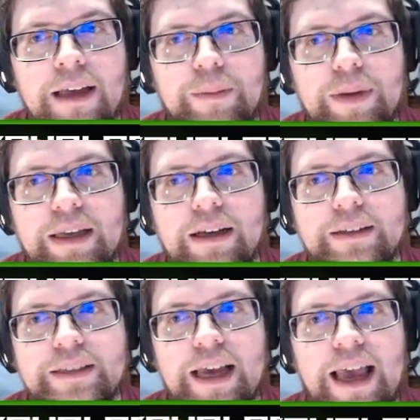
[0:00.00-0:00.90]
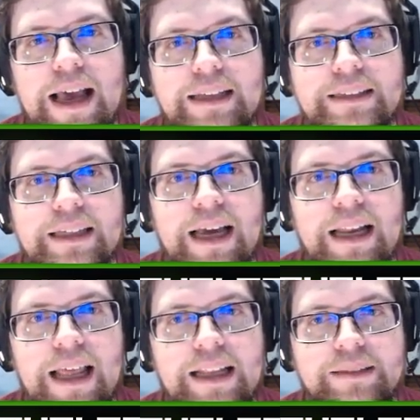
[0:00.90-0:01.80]
and because I
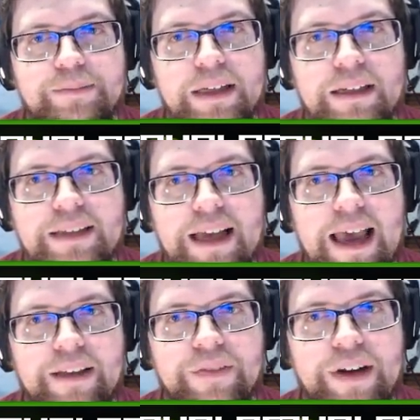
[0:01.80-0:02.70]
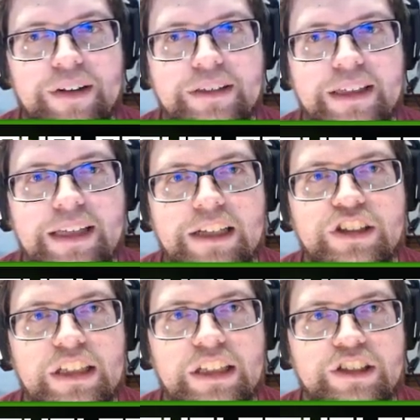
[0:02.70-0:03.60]
had various
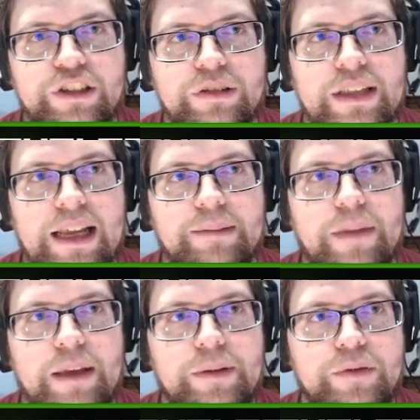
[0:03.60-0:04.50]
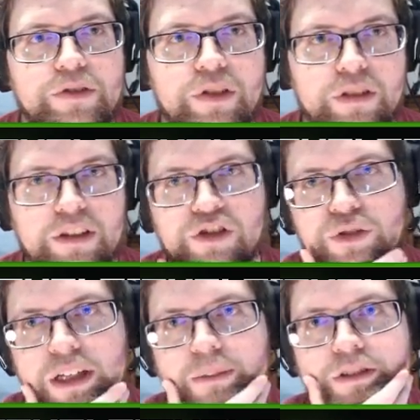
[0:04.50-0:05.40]
connection issues that made me restart the
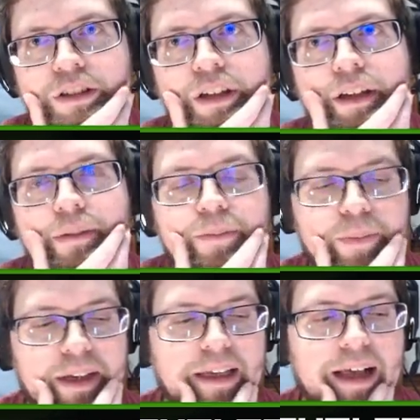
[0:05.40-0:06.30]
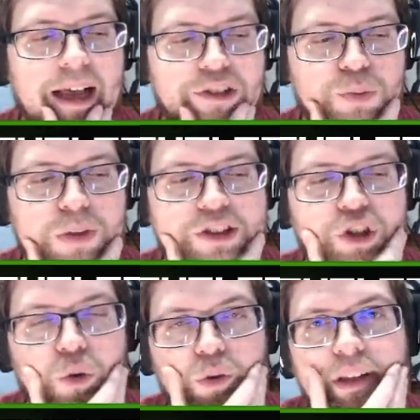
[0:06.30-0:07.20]
stream to being on
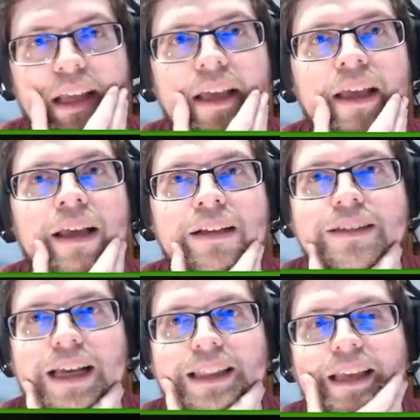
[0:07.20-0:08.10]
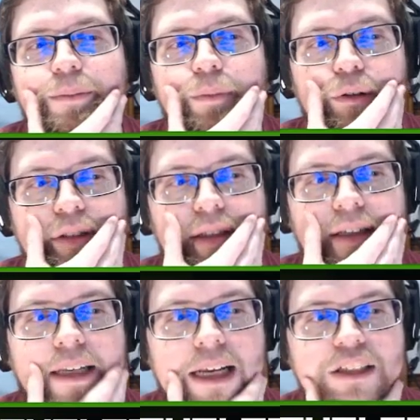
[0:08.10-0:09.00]
Twitch only, because I think most of the
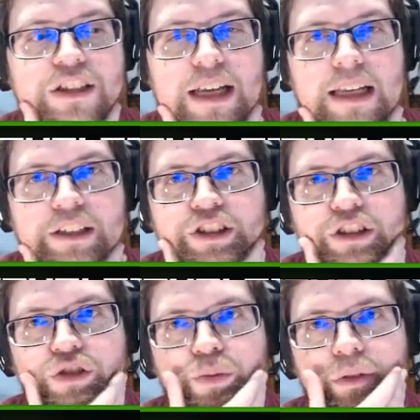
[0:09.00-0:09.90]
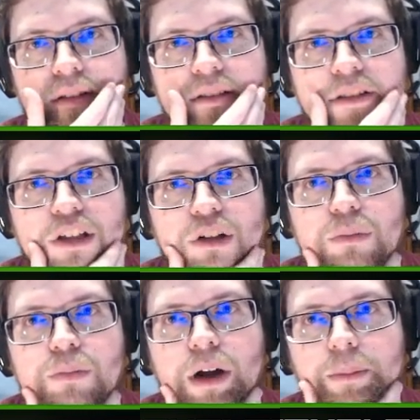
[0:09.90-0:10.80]
connection issues was
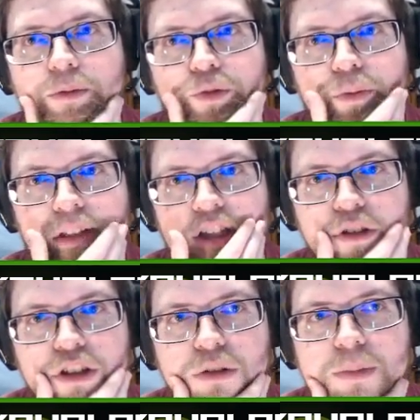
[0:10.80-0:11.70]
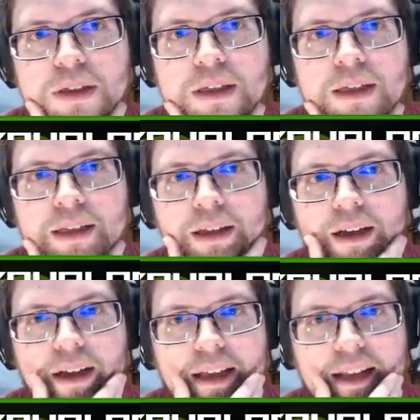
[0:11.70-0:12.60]
problems with YouTube,
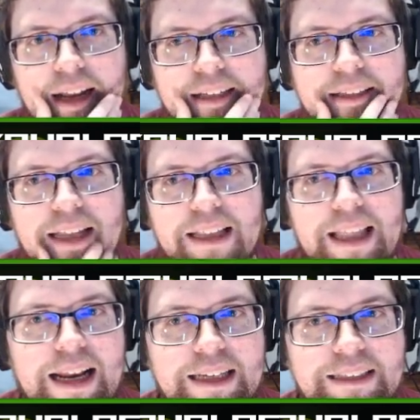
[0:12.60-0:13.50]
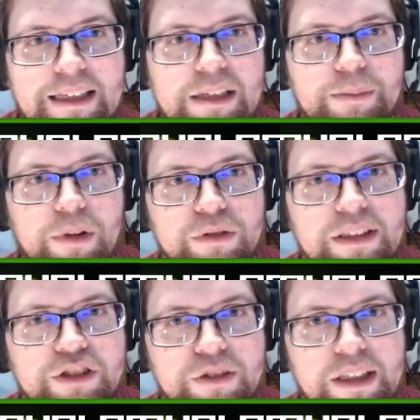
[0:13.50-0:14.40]
and that I tend to
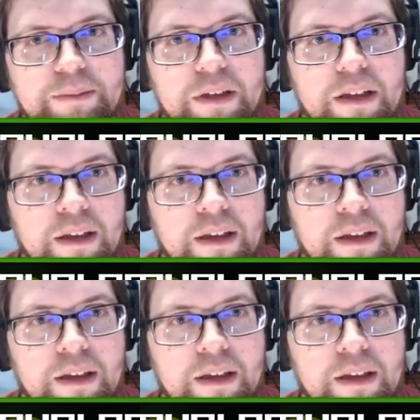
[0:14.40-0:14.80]
multi-stream.